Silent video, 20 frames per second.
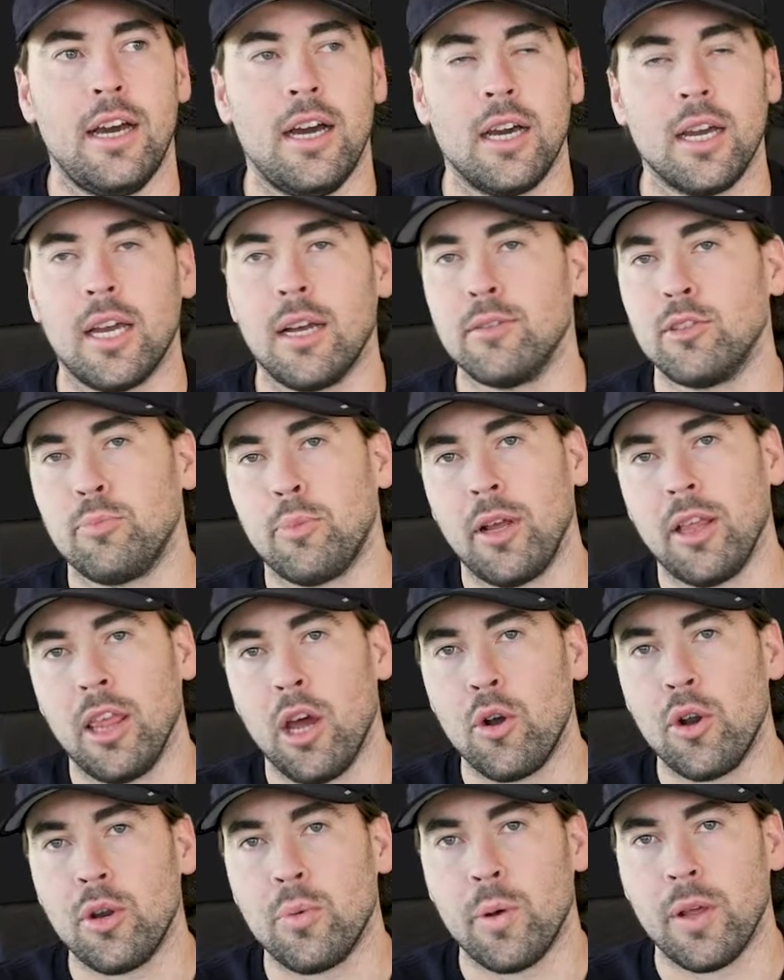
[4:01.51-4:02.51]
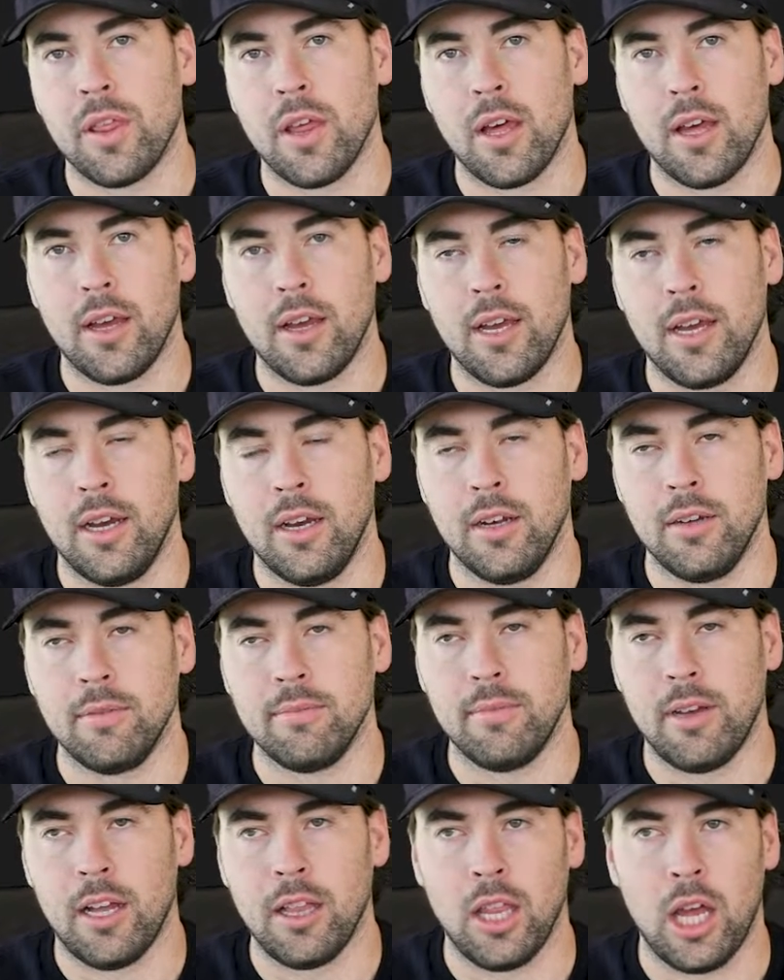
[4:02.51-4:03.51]
comes preloaded with a
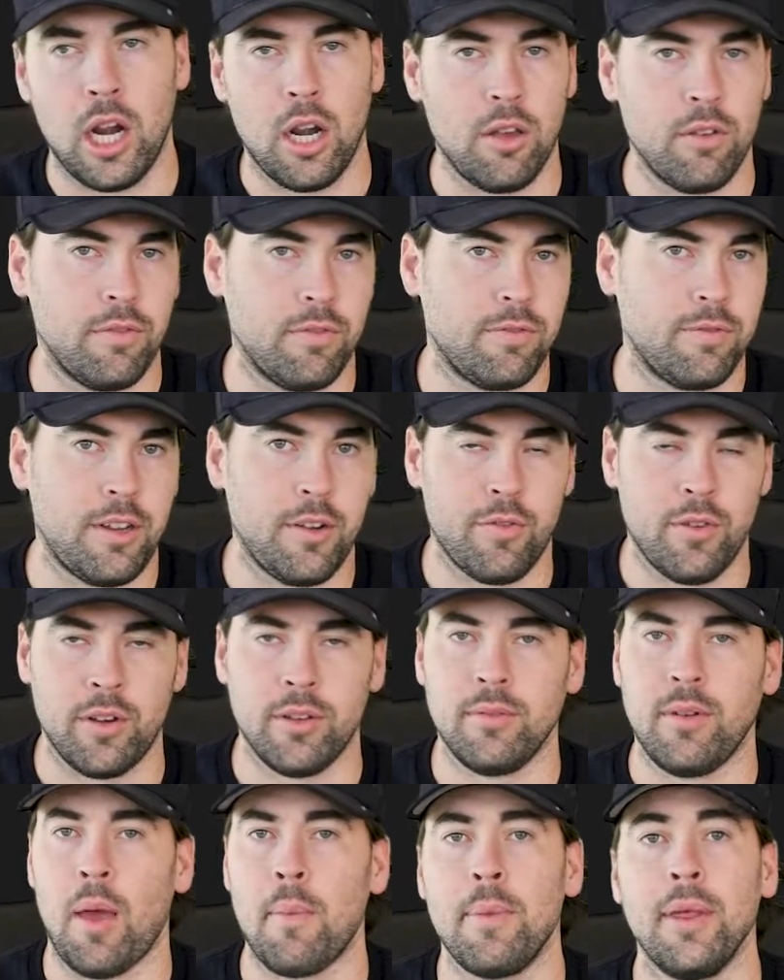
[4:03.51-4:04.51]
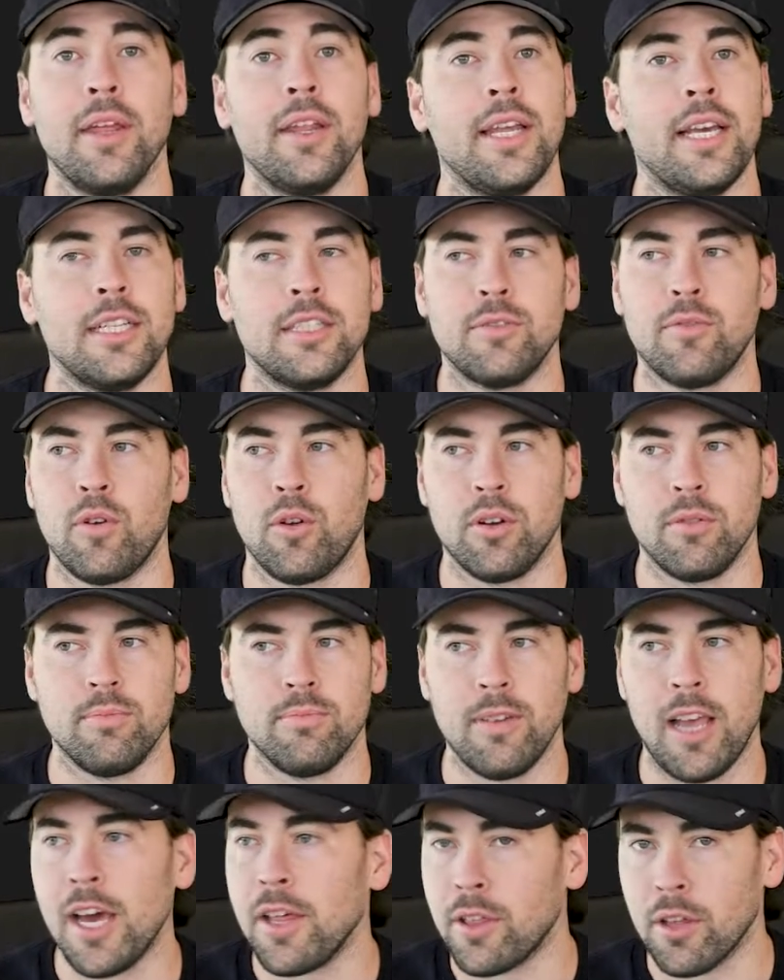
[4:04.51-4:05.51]
lot of different abilities for
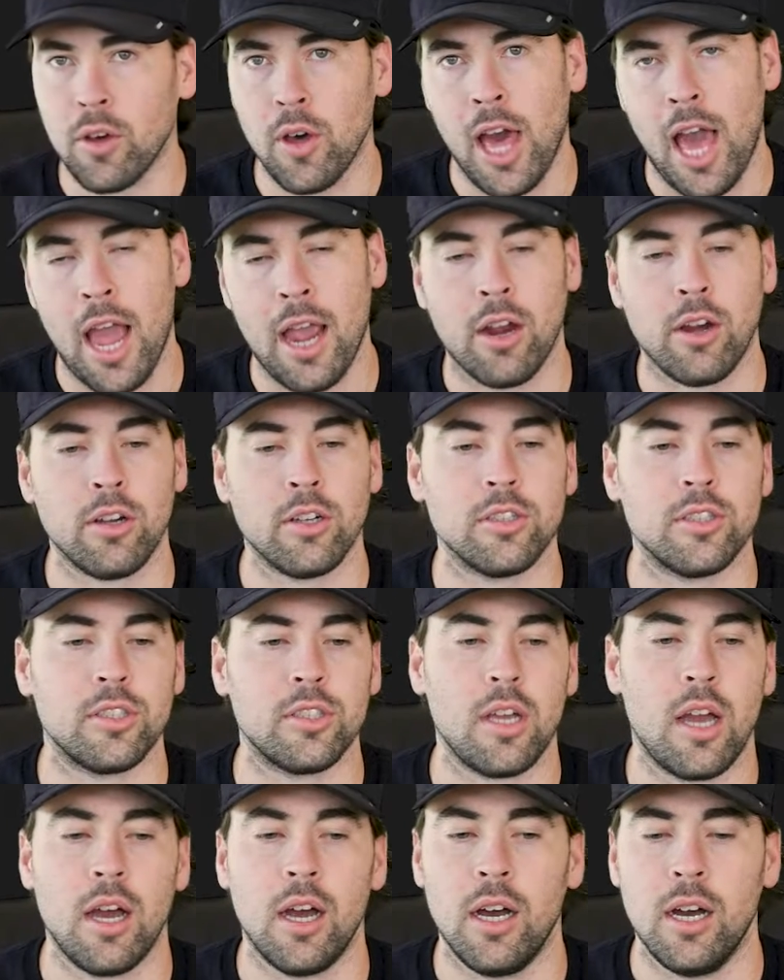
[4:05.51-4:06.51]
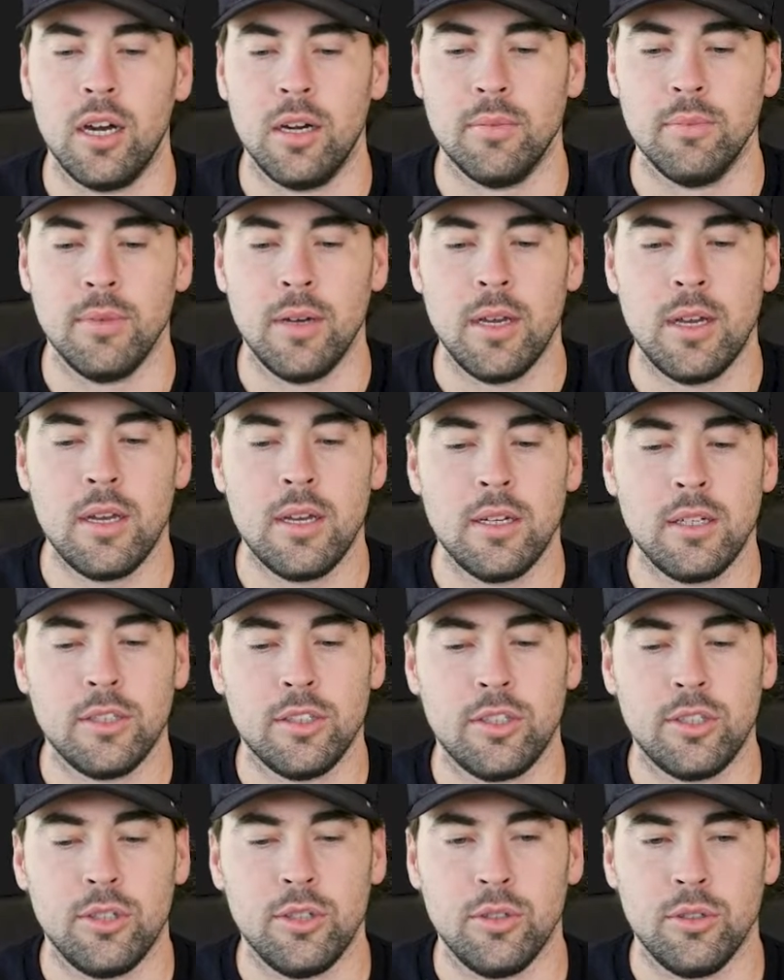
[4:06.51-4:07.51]
ethical hackers
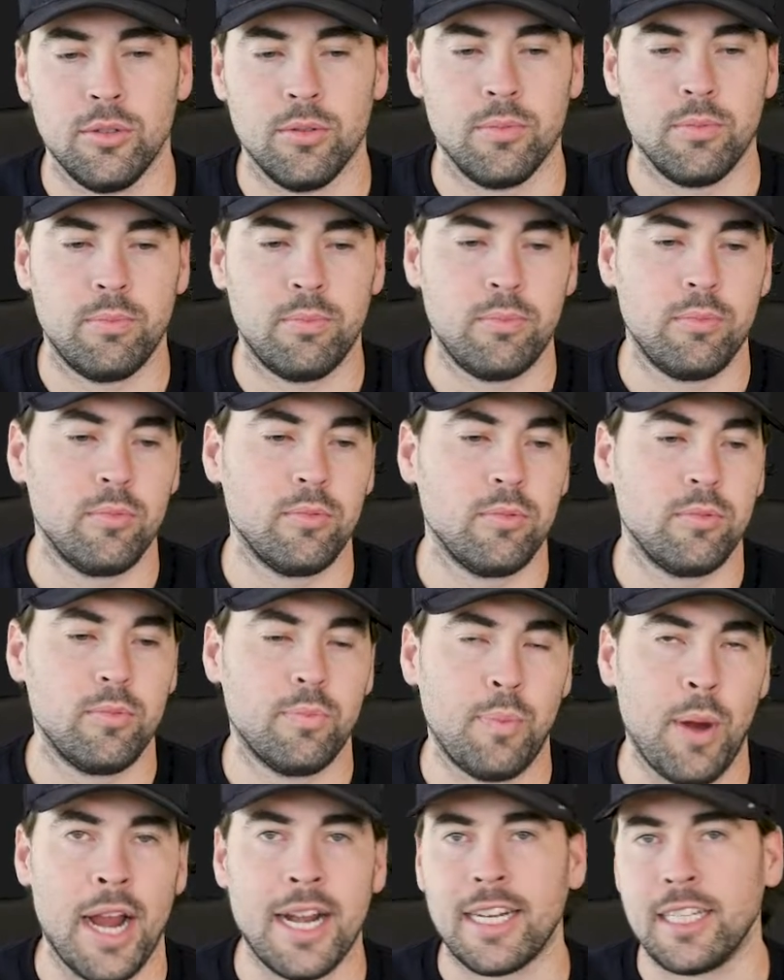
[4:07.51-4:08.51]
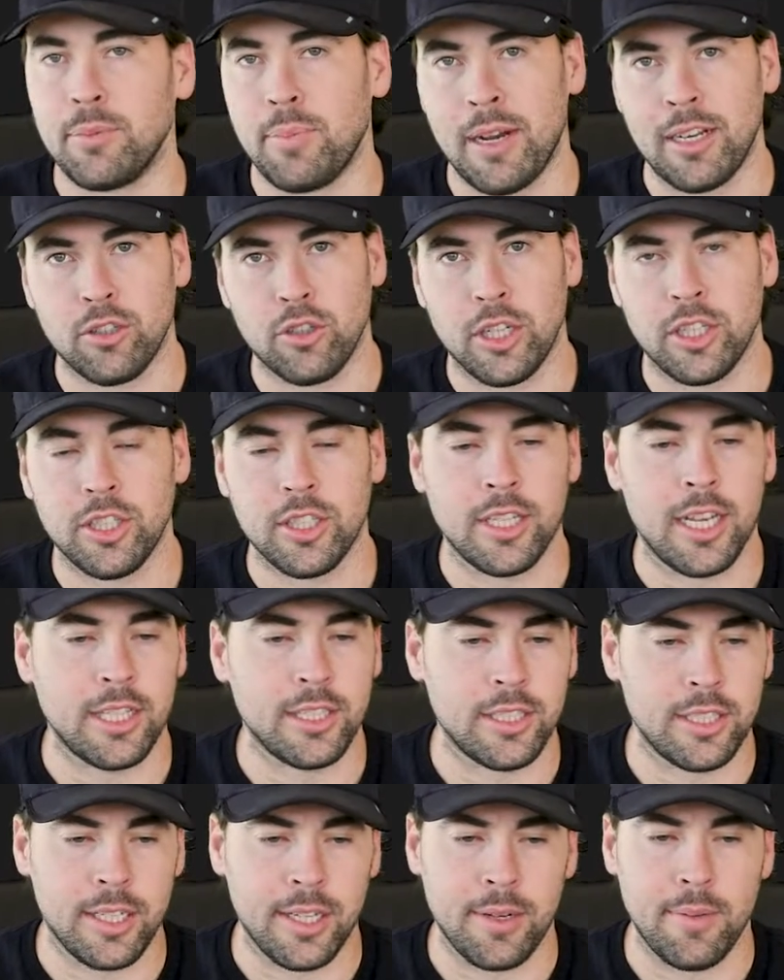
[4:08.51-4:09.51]
to practice penetration
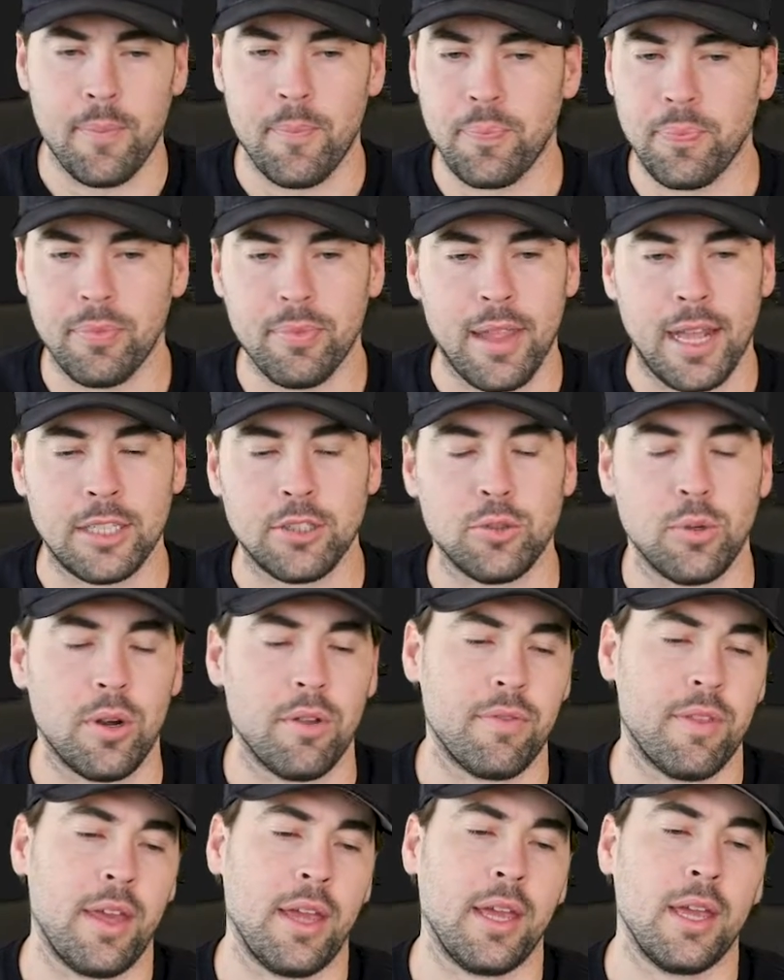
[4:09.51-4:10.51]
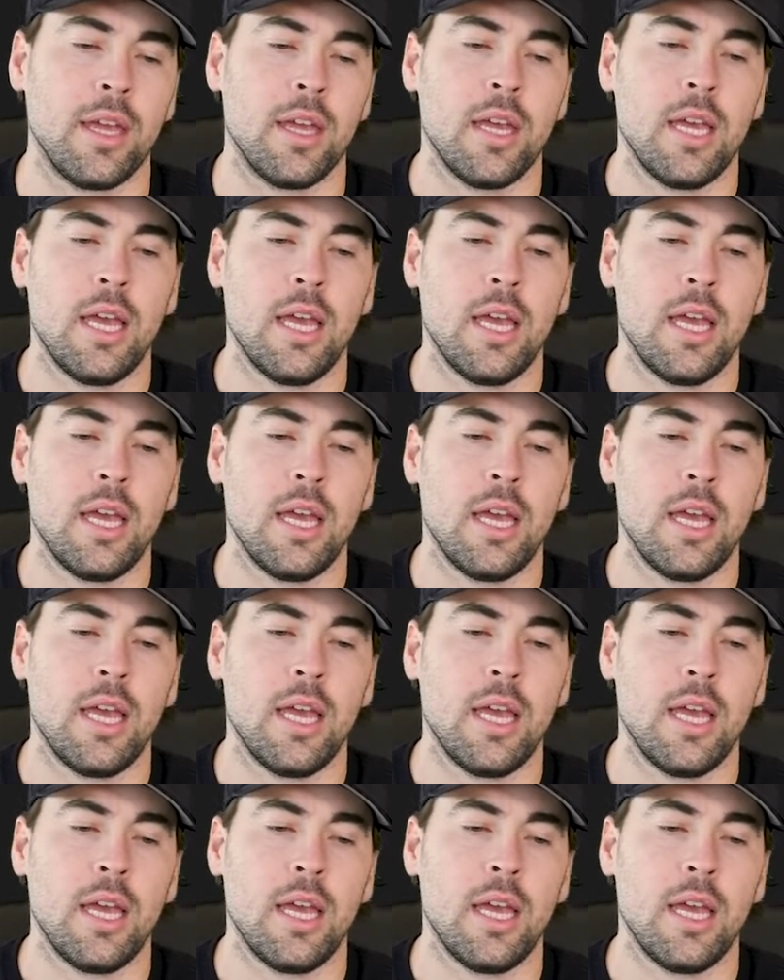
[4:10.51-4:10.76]
testing, that sort of thing.